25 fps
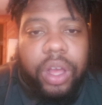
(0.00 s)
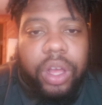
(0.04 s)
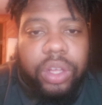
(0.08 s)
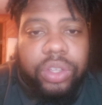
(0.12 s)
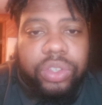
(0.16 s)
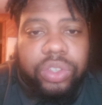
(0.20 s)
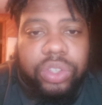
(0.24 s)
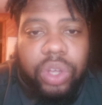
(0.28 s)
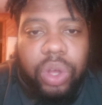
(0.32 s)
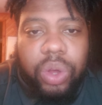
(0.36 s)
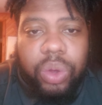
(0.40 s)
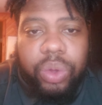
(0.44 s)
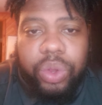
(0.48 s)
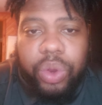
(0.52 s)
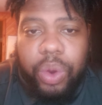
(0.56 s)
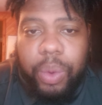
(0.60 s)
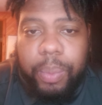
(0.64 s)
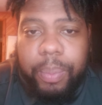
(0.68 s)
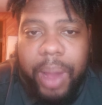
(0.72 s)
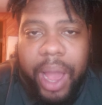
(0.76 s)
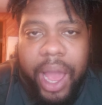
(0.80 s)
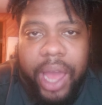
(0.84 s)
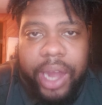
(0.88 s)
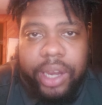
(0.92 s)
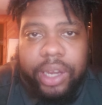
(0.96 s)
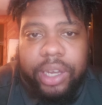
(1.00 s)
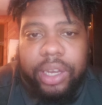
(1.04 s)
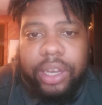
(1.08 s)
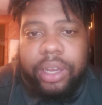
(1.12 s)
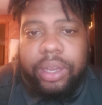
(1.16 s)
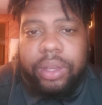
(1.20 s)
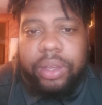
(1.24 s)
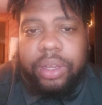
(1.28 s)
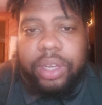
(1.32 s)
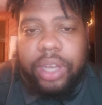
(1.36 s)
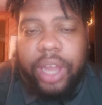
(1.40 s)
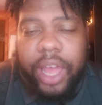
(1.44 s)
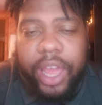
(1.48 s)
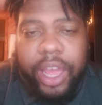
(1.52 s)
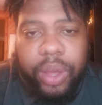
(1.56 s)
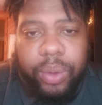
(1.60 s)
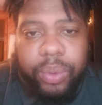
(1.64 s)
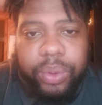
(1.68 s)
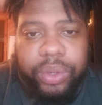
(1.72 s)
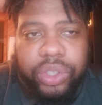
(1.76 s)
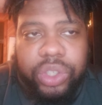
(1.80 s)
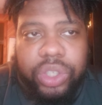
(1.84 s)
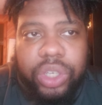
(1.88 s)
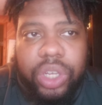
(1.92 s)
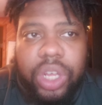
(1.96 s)
So your body
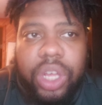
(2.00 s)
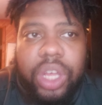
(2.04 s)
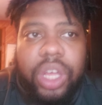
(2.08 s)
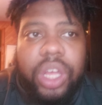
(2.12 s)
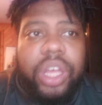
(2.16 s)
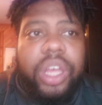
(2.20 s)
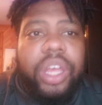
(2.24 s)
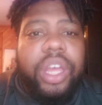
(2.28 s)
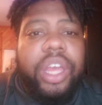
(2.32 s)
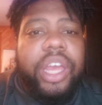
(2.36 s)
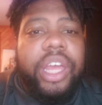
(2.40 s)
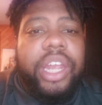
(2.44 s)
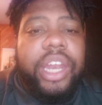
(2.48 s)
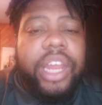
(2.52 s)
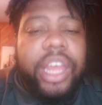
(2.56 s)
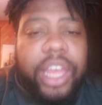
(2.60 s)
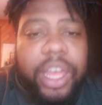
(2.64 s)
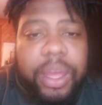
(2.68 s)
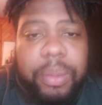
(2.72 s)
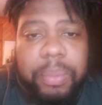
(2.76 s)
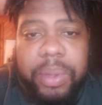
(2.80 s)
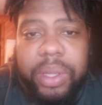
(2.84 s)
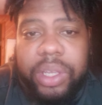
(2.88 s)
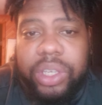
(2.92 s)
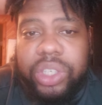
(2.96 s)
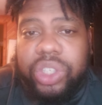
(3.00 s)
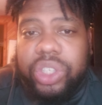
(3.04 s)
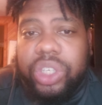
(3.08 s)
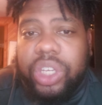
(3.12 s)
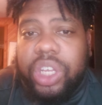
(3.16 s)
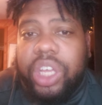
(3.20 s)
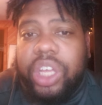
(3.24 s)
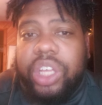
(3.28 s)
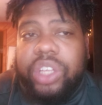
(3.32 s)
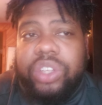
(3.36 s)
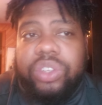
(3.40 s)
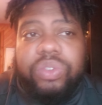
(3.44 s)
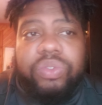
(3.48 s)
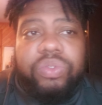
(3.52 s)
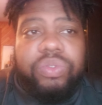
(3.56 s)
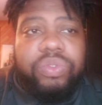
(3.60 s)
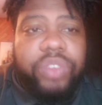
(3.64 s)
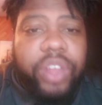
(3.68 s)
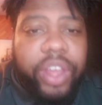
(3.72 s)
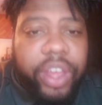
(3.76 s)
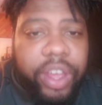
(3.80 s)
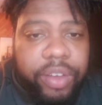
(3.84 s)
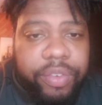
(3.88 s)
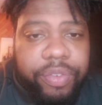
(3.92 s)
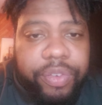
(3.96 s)
language and image is
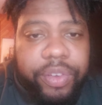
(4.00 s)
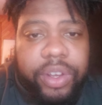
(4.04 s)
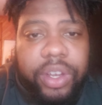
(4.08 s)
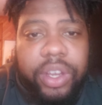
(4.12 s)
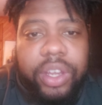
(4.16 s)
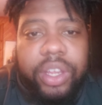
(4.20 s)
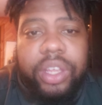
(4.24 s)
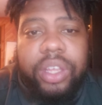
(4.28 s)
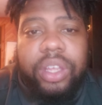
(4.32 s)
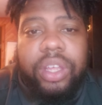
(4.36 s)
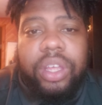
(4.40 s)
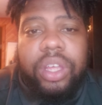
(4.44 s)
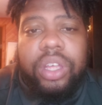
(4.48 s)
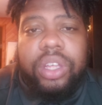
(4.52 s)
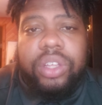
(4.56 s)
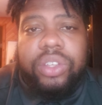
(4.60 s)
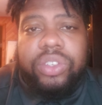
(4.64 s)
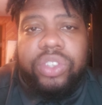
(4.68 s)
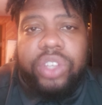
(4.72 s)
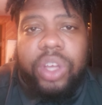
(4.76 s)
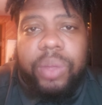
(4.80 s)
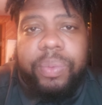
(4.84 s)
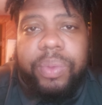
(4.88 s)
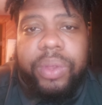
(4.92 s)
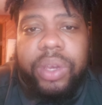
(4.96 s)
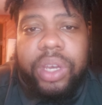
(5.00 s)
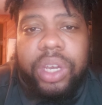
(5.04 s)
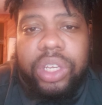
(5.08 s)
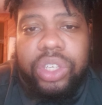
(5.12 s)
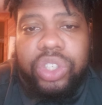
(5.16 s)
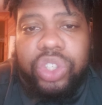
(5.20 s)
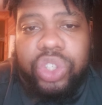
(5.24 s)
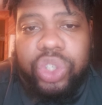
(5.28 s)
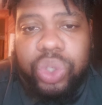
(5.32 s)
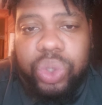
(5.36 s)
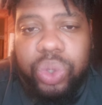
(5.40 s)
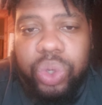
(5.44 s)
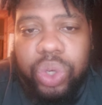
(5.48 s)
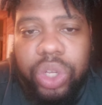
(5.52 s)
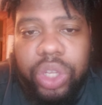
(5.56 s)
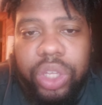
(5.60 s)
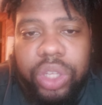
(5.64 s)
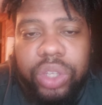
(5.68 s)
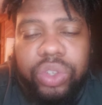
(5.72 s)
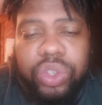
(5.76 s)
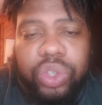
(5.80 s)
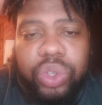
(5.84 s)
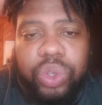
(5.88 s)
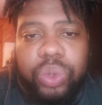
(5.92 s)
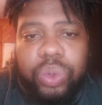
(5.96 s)
definitely something that you
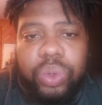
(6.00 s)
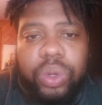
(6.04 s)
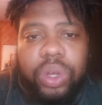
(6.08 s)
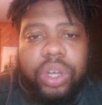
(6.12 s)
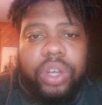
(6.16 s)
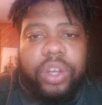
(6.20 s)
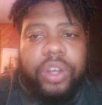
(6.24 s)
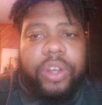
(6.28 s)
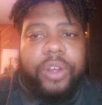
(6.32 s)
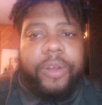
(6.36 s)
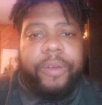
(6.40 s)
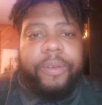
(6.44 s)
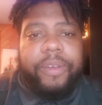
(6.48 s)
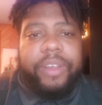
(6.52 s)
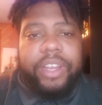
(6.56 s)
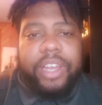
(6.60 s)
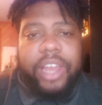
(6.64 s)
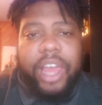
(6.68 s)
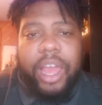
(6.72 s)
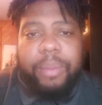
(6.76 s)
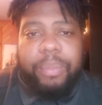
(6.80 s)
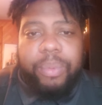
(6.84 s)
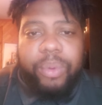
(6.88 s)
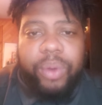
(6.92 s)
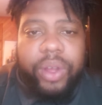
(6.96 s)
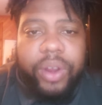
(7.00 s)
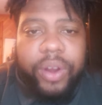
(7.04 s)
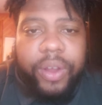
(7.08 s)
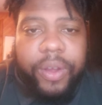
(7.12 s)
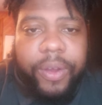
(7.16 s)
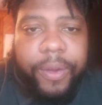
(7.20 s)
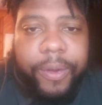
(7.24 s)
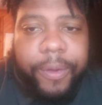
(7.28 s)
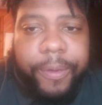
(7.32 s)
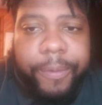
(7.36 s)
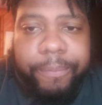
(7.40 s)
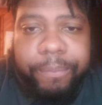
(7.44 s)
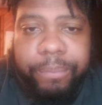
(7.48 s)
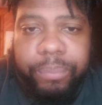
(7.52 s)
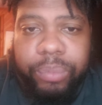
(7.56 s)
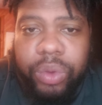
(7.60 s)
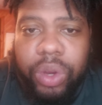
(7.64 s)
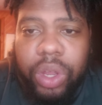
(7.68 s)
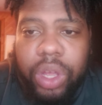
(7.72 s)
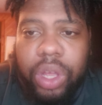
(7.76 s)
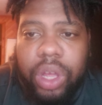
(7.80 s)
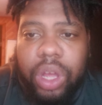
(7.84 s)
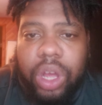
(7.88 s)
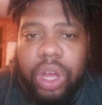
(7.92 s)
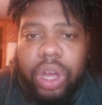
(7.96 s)
need to elaborate on.
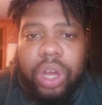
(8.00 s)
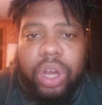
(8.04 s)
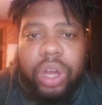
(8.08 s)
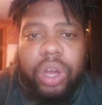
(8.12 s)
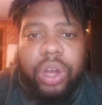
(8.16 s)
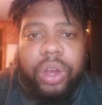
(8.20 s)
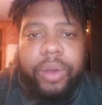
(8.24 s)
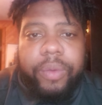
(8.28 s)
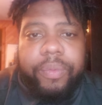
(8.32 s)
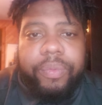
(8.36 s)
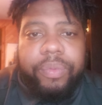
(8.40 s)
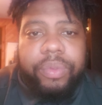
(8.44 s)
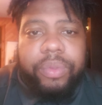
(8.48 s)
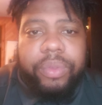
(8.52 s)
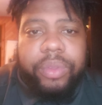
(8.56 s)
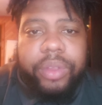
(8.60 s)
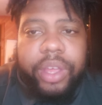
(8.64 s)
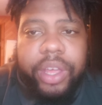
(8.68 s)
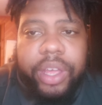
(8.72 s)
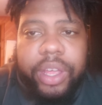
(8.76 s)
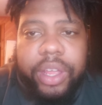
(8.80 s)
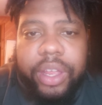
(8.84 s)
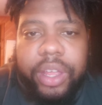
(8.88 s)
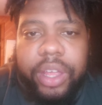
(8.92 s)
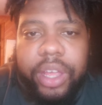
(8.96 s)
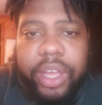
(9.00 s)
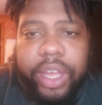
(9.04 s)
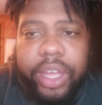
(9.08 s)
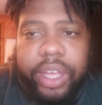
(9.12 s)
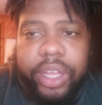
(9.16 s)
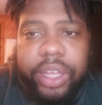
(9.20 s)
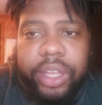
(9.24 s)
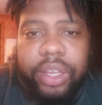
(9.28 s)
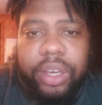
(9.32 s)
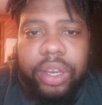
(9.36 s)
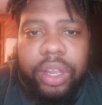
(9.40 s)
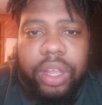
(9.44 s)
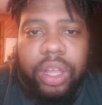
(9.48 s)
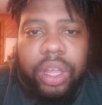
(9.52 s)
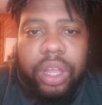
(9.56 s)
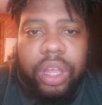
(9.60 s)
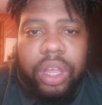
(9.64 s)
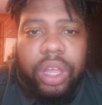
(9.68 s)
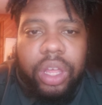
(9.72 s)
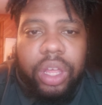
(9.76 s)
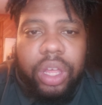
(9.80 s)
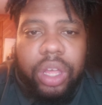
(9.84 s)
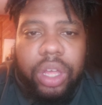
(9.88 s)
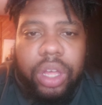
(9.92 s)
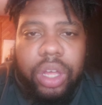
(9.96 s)
Uh, and
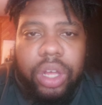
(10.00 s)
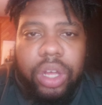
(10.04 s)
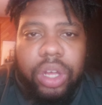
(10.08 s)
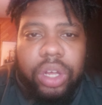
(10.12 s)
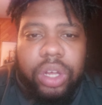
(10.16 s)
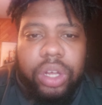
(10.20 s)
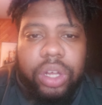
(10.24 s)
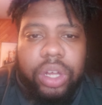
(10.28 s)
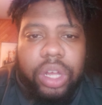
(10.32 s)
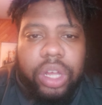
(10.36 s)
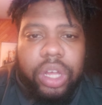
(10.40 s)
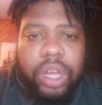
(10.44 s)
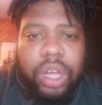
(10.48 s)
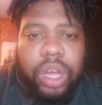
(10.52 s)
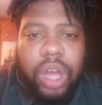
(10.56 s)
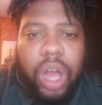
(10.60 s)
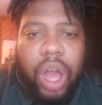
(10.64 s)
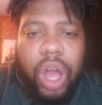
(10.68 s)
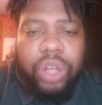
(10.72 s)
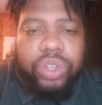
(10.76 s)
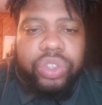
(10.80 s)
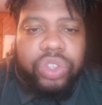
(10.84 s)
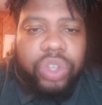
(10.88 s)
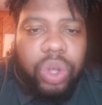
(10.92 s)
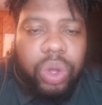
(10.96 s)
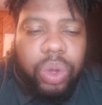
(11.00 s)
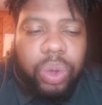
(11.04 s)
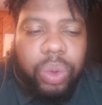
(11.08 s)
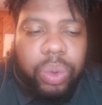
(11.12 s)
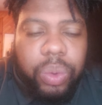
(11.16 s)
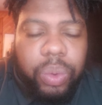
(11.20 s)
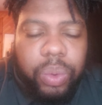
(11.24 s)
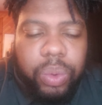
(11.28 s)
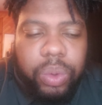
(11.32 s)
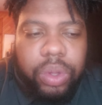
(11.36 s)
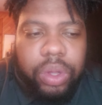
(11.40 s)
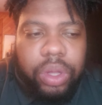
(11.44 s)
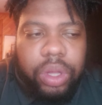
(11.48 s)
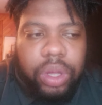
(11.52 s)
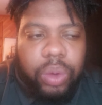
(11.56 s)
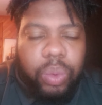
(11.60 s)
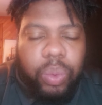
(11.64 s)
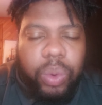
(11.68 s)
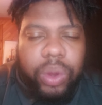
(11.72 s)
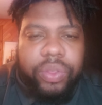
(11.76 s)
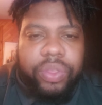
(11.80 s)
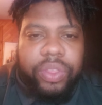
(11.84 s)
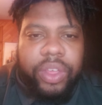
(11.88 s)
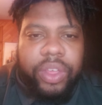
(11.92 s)
uh, Also, one